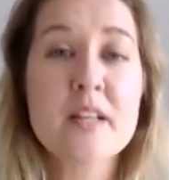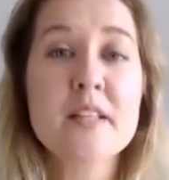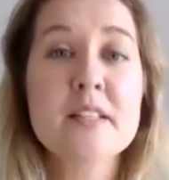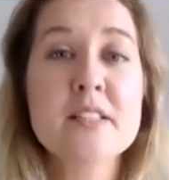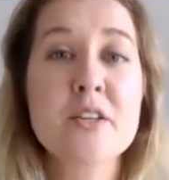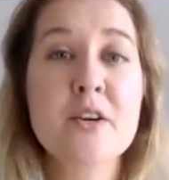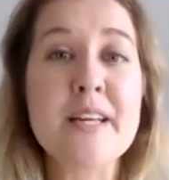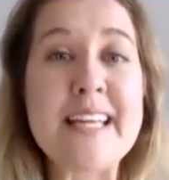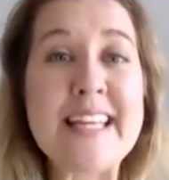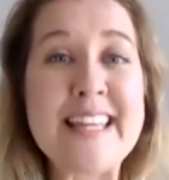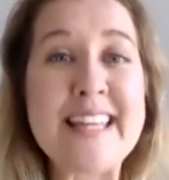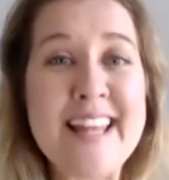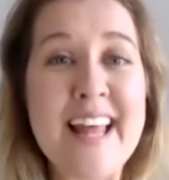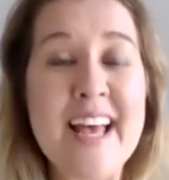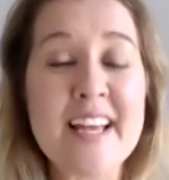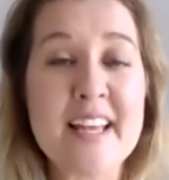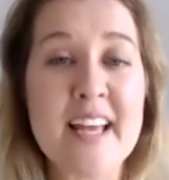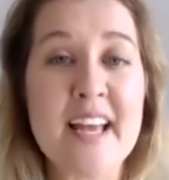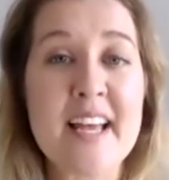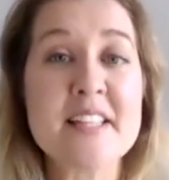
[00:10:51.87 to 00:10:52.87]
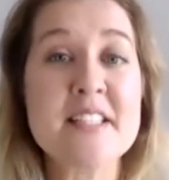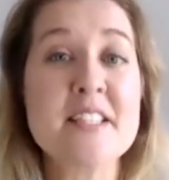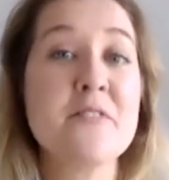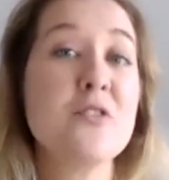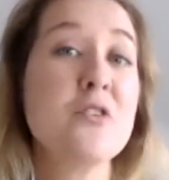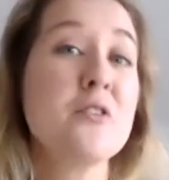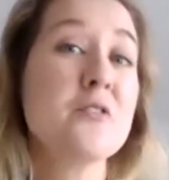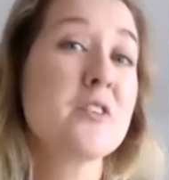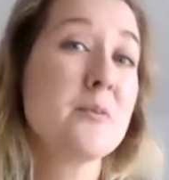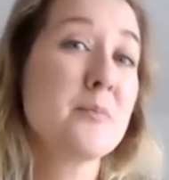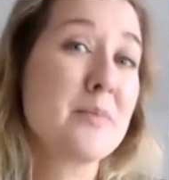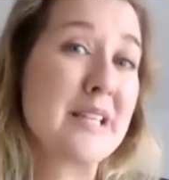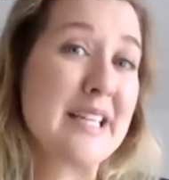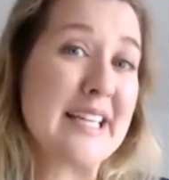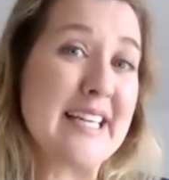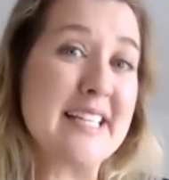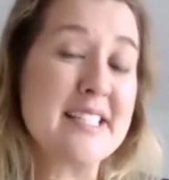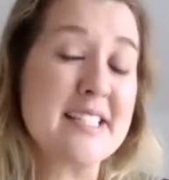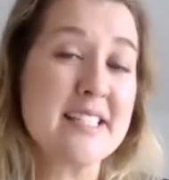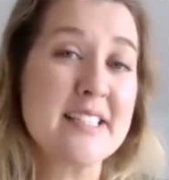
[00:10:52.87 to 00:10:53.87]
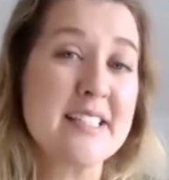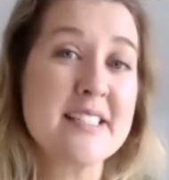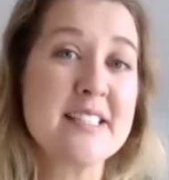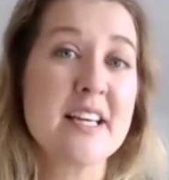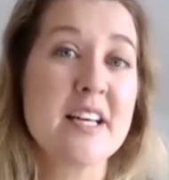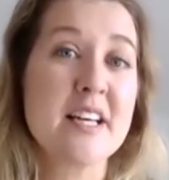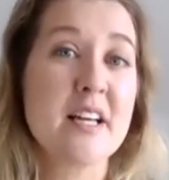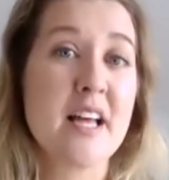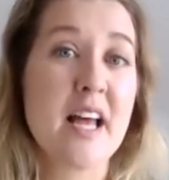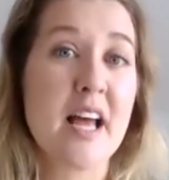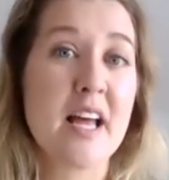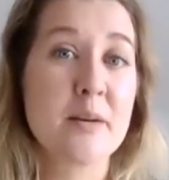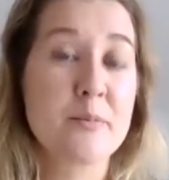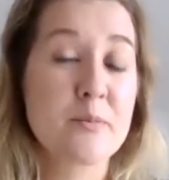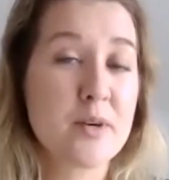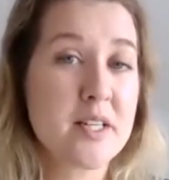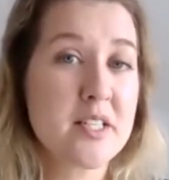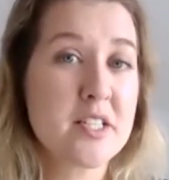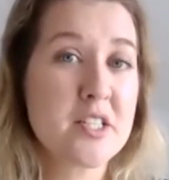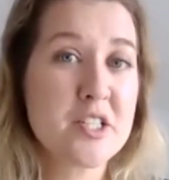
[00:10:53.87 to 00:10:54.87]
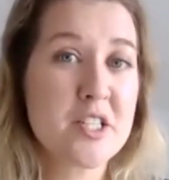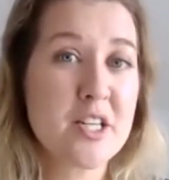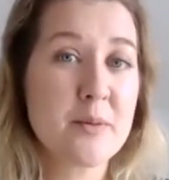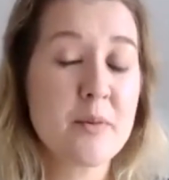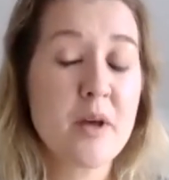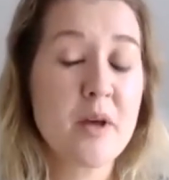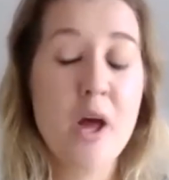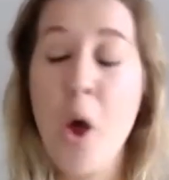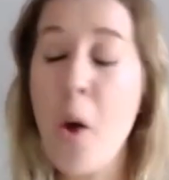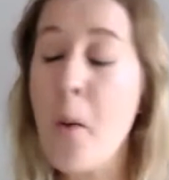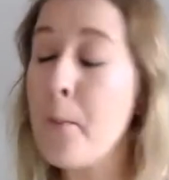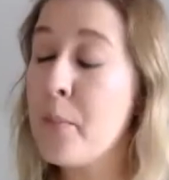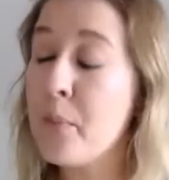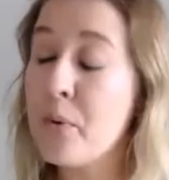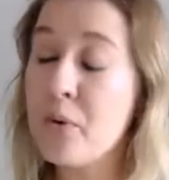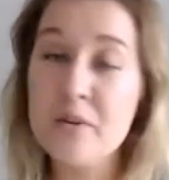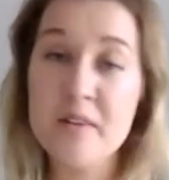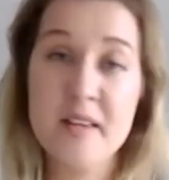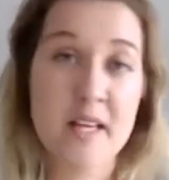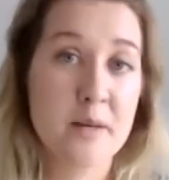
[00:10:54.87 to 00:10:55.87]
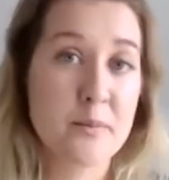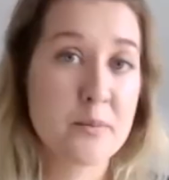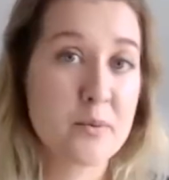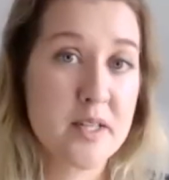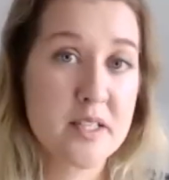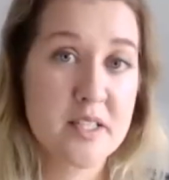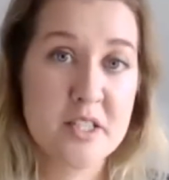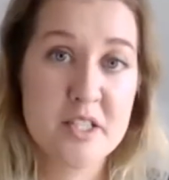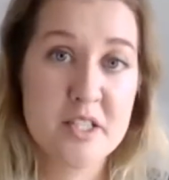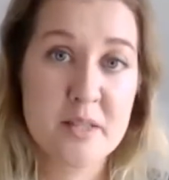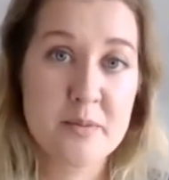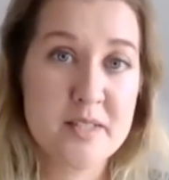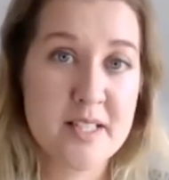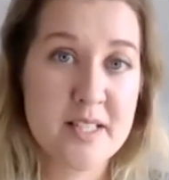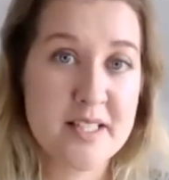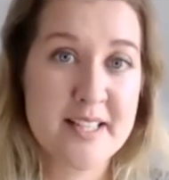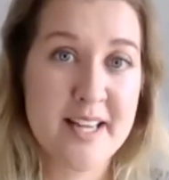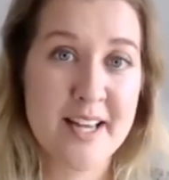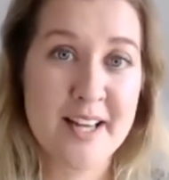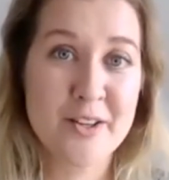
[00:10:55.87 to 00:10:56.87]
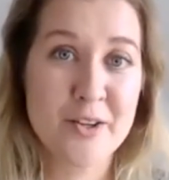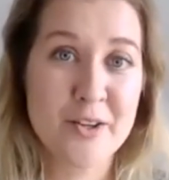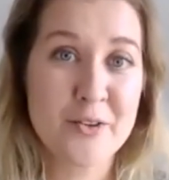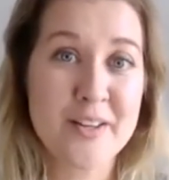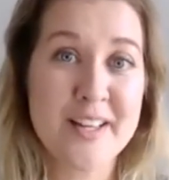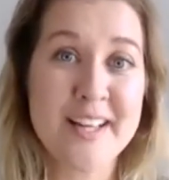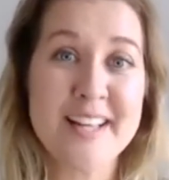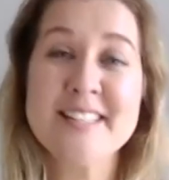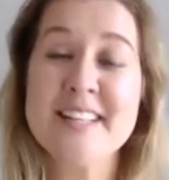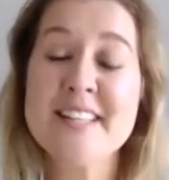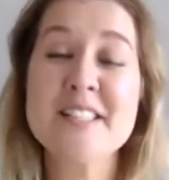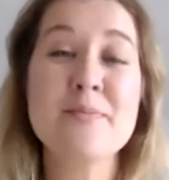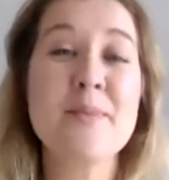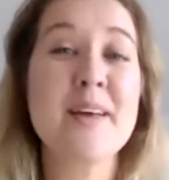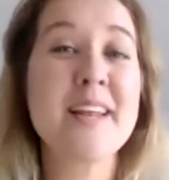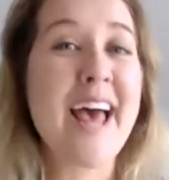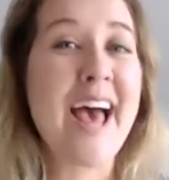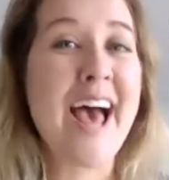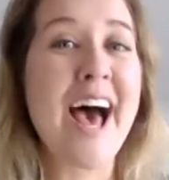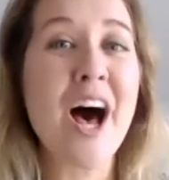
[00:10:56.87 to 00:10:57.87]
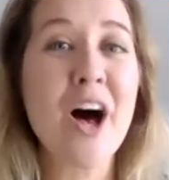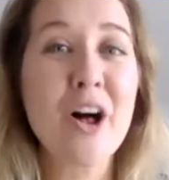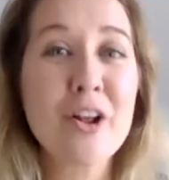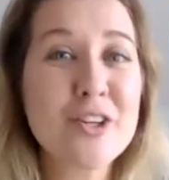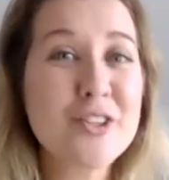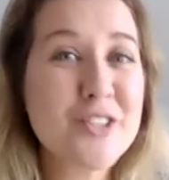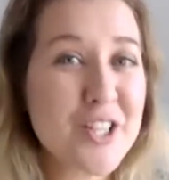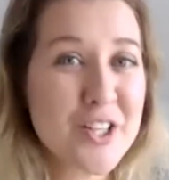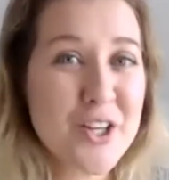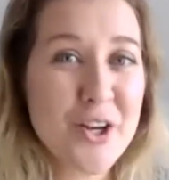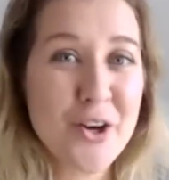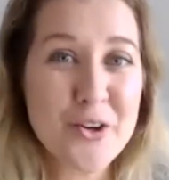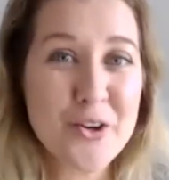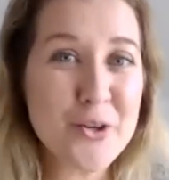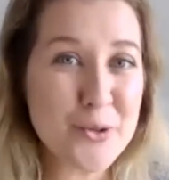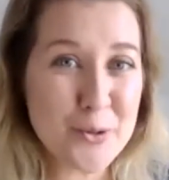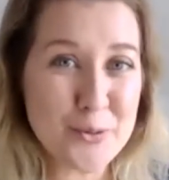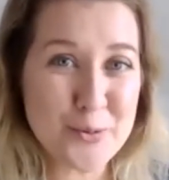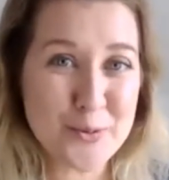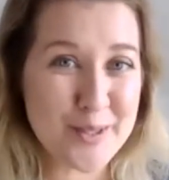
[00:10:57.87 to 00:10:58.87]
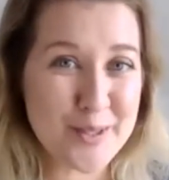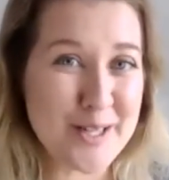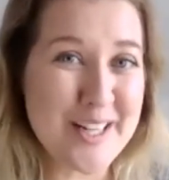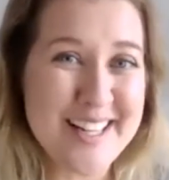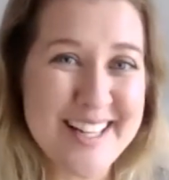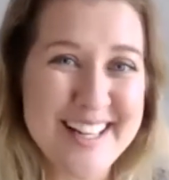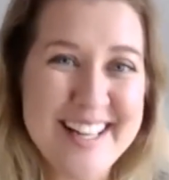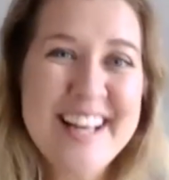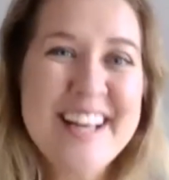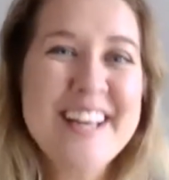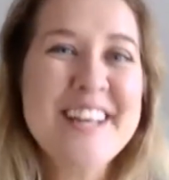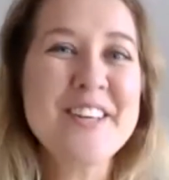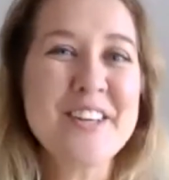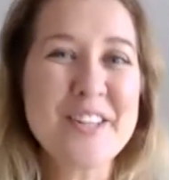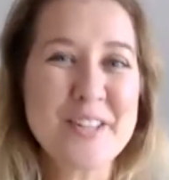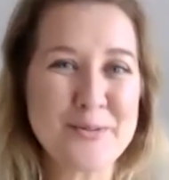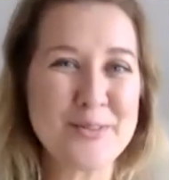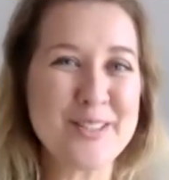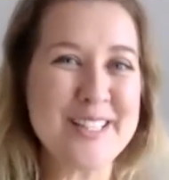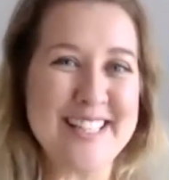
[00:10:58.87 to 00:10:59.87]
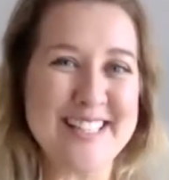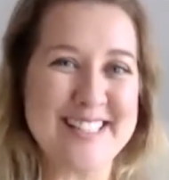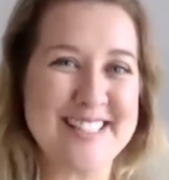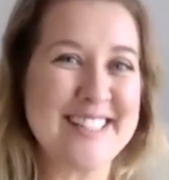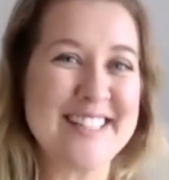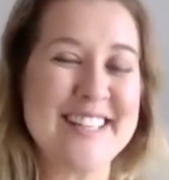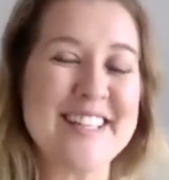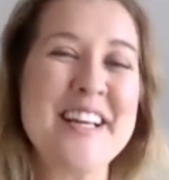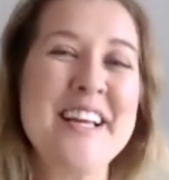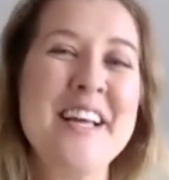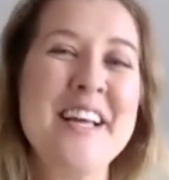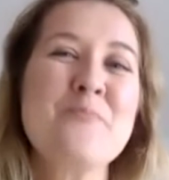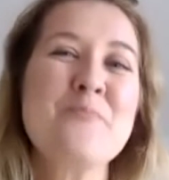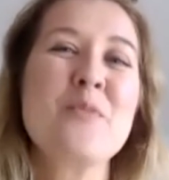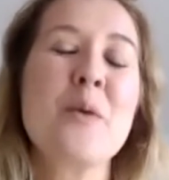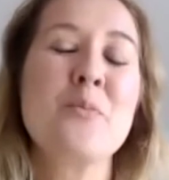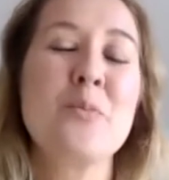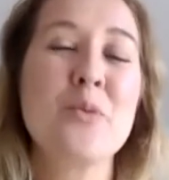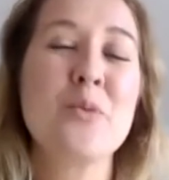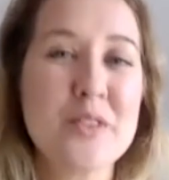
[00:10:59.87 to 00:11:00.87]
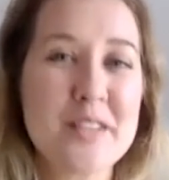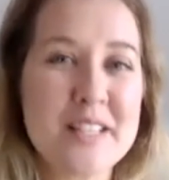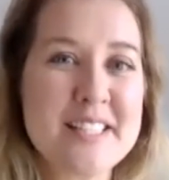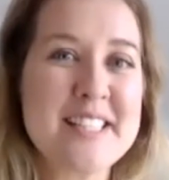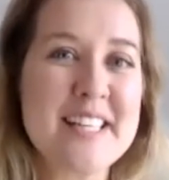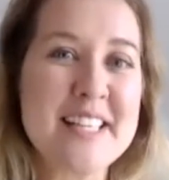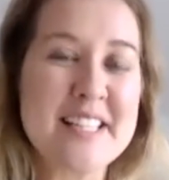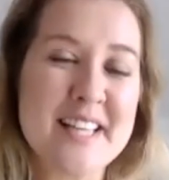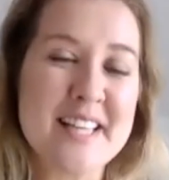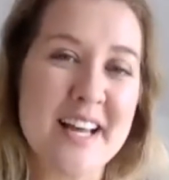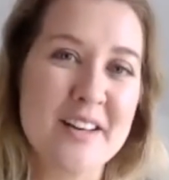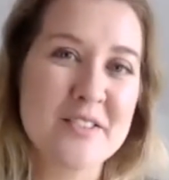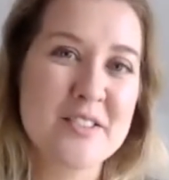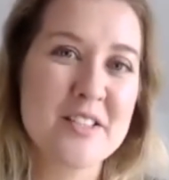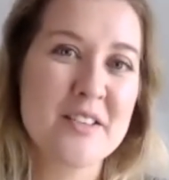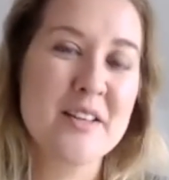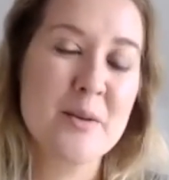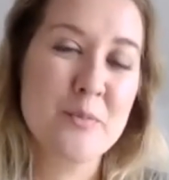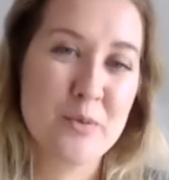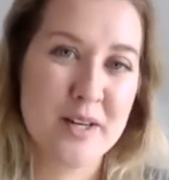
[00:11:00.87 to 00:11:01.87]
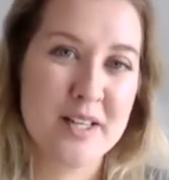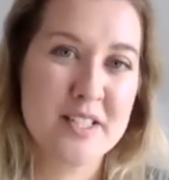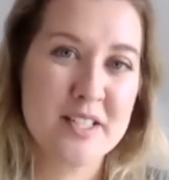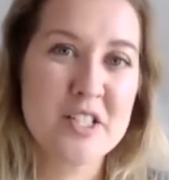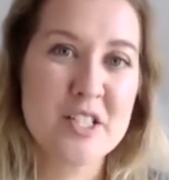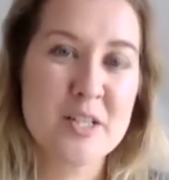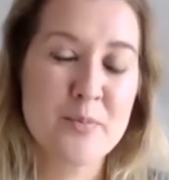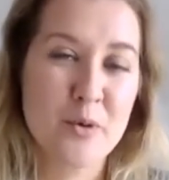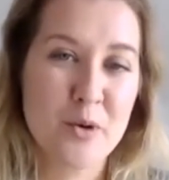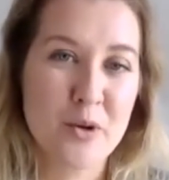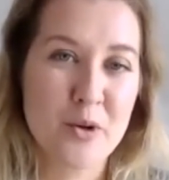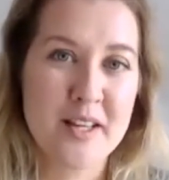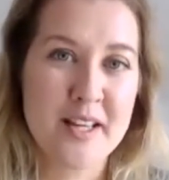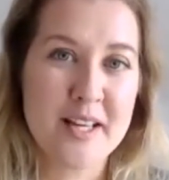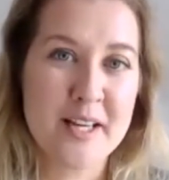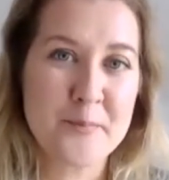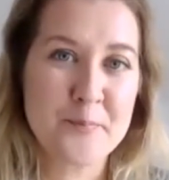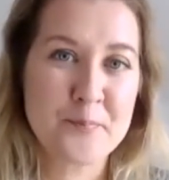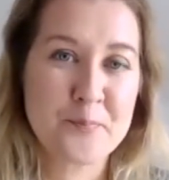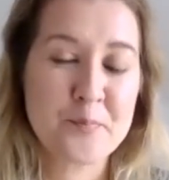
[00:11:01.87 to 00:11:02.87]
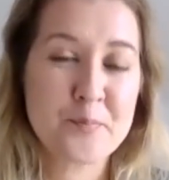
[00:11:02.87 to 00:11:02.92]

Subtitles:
So in that case, if you've completed an apprenticeship, put that apprenticeship detail on there. It doesn't matter how long ago you completed it. Put the details of the apprenticeship on there.